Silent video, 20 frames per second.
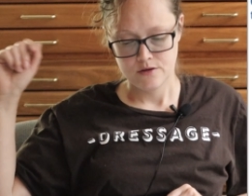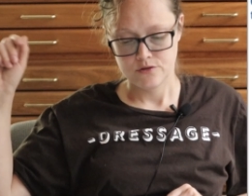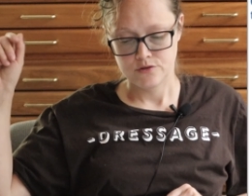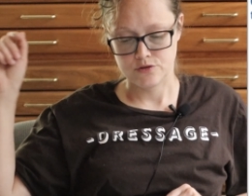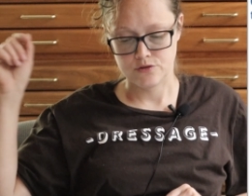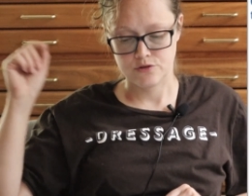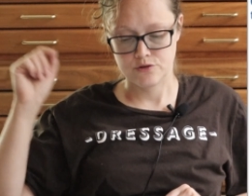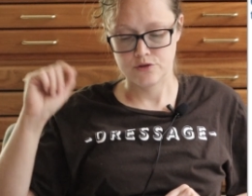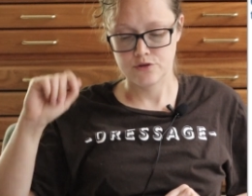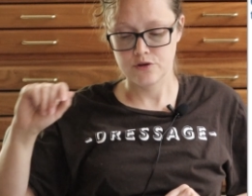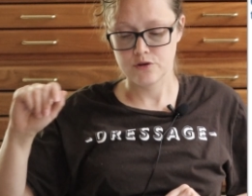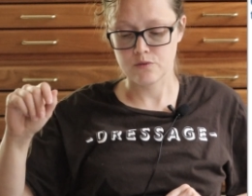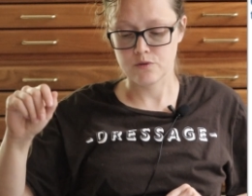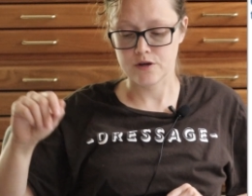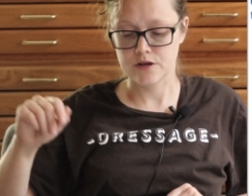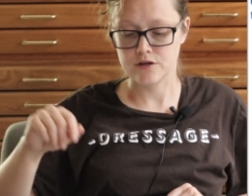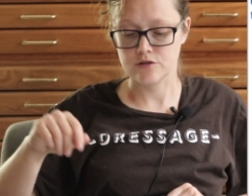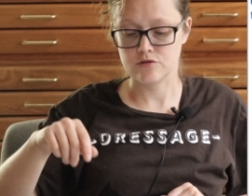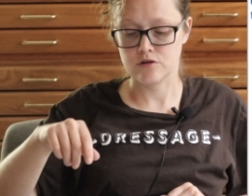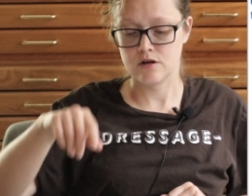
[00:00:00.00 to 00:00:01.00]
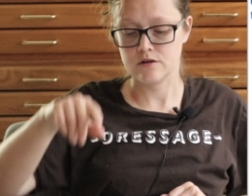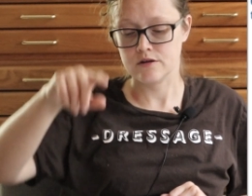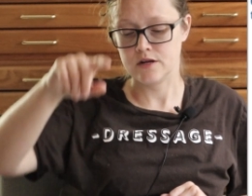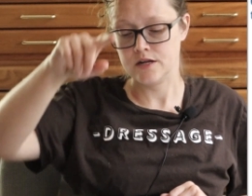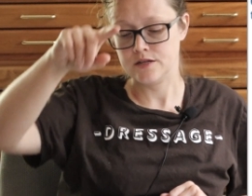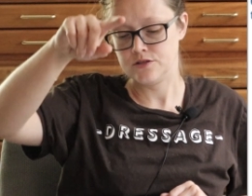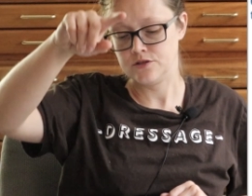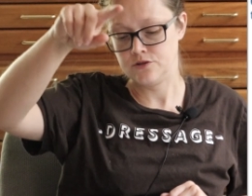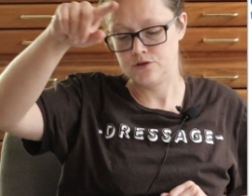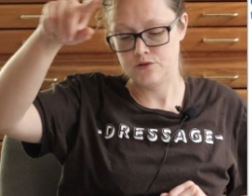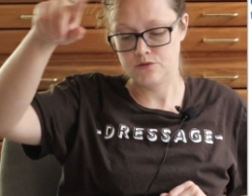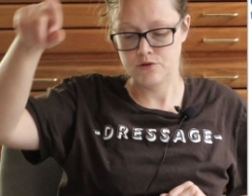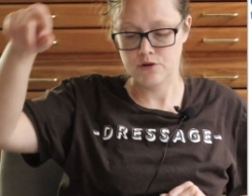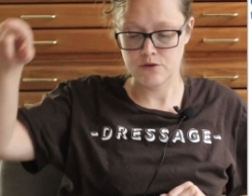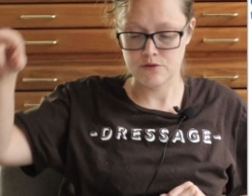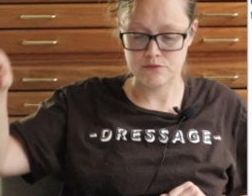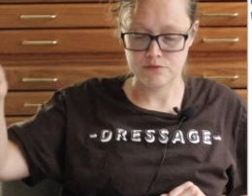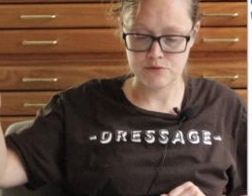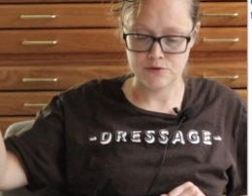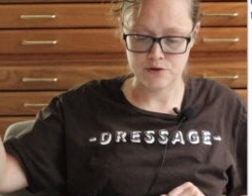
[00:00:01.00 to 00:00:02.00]
So you do your working trot rising, you
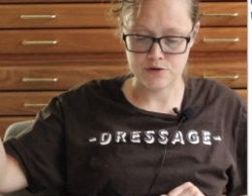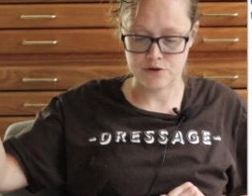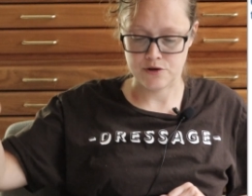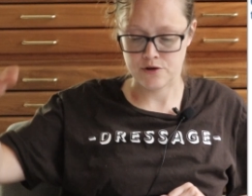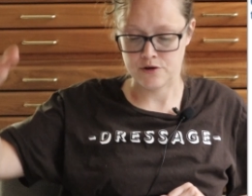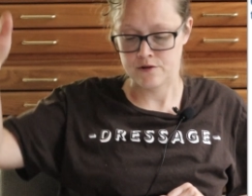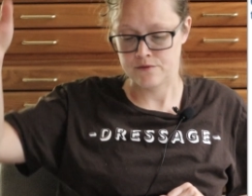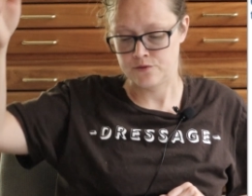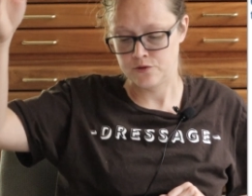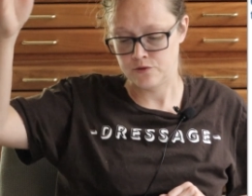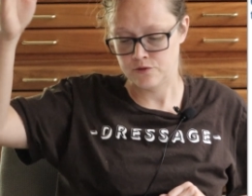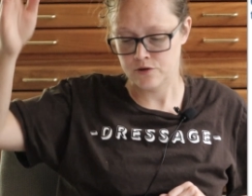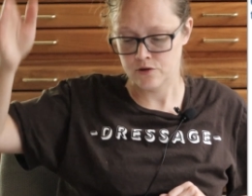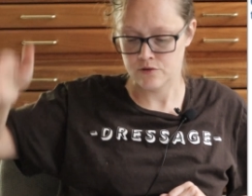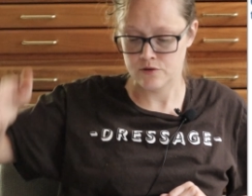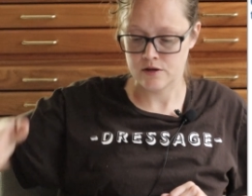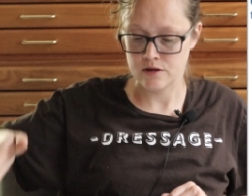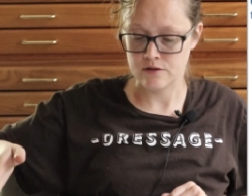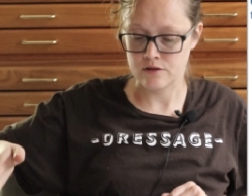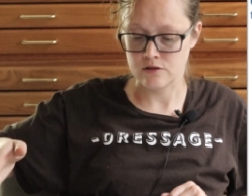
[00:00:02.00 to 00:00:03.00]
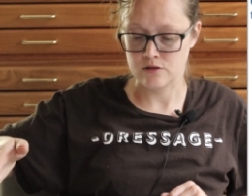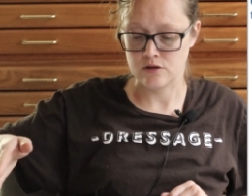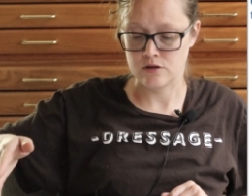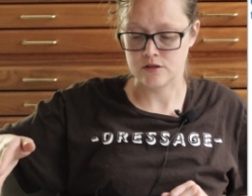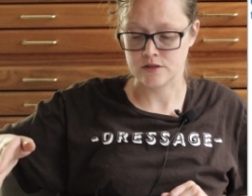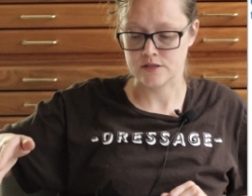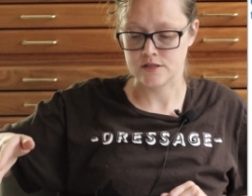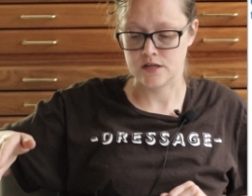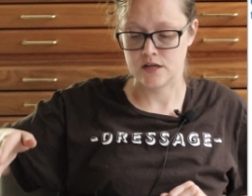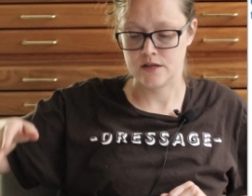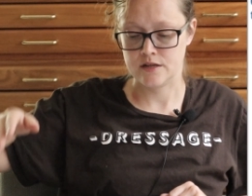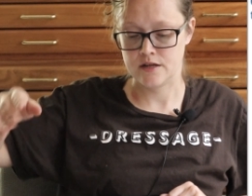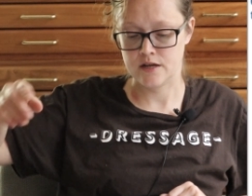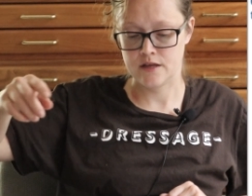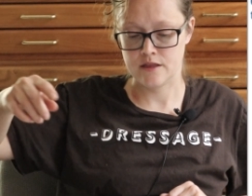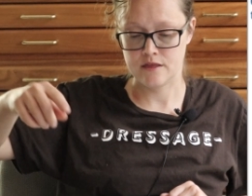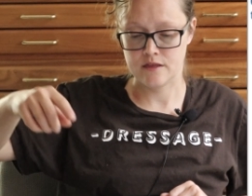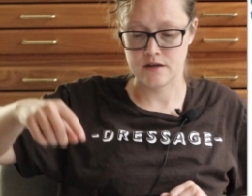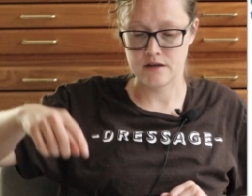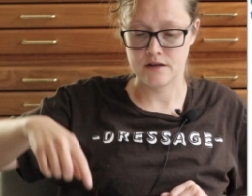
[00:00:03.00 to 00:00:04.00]
go through your curve, you go down the long side,
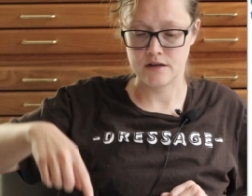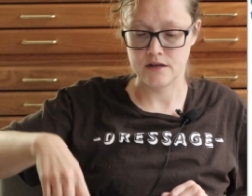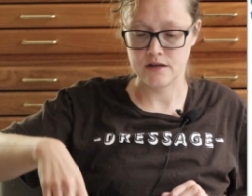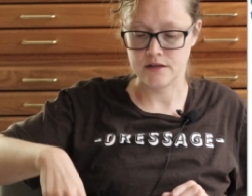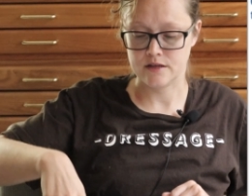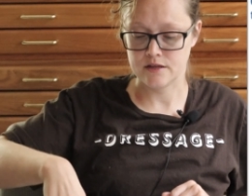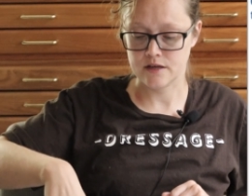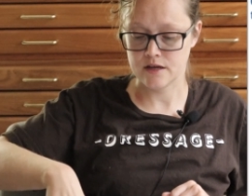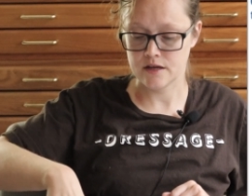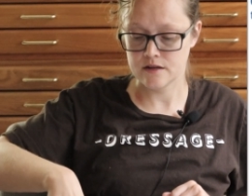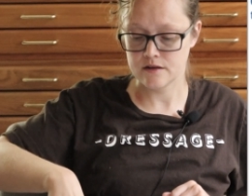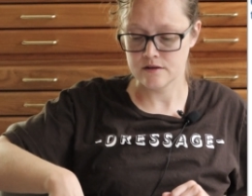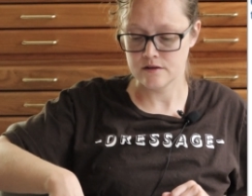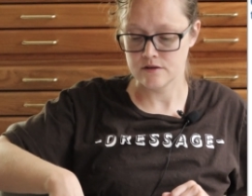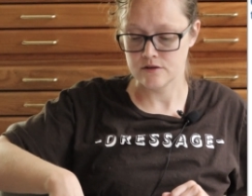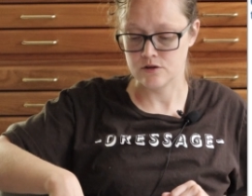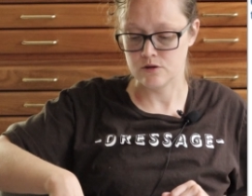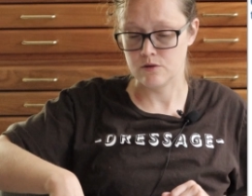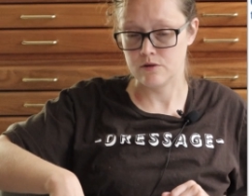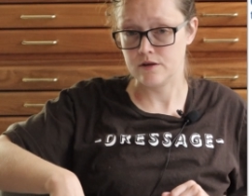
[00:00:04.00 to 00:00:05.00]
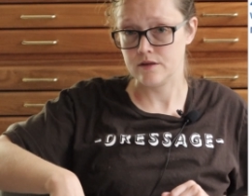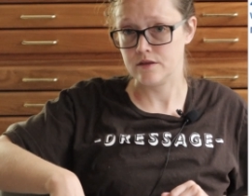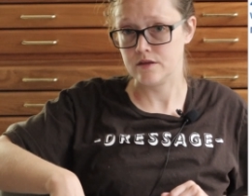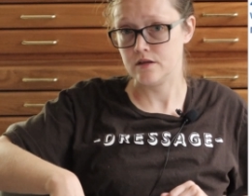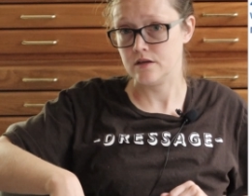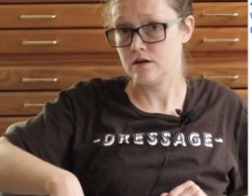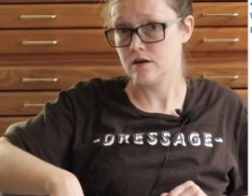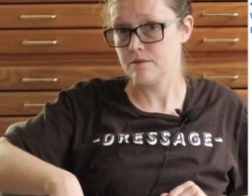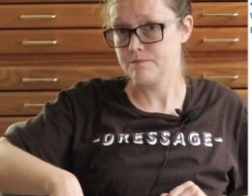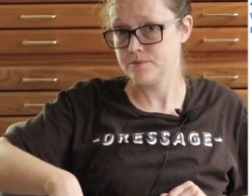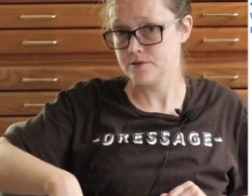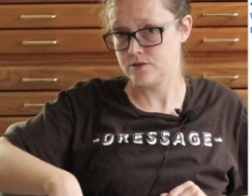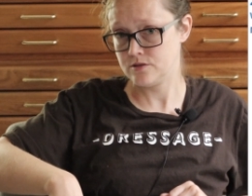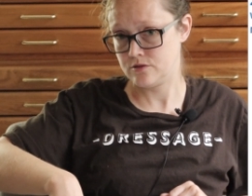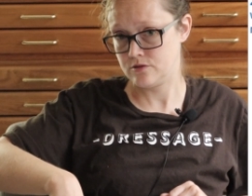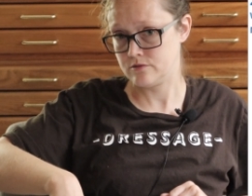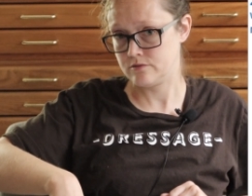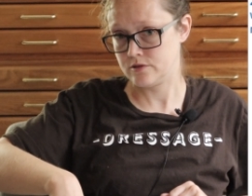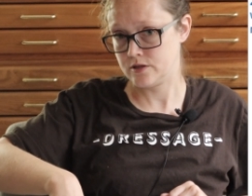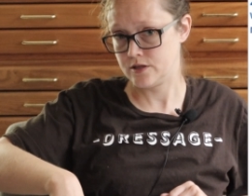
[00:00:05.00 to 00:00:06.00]
and then again going the
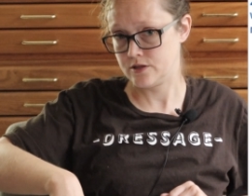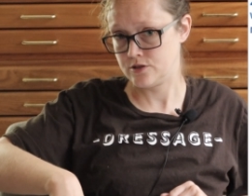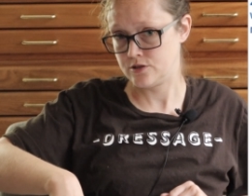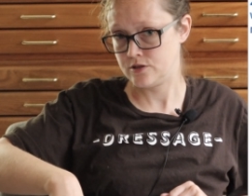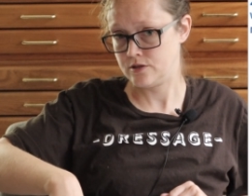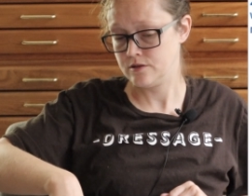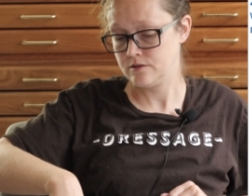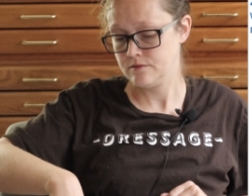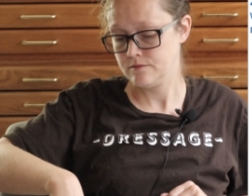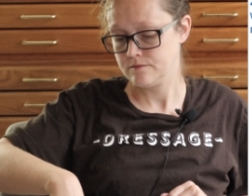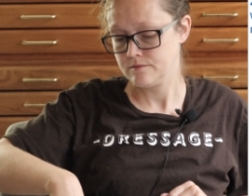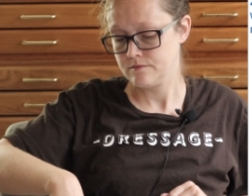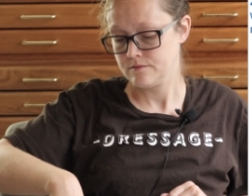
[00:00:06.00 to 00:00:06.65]
opposite direction,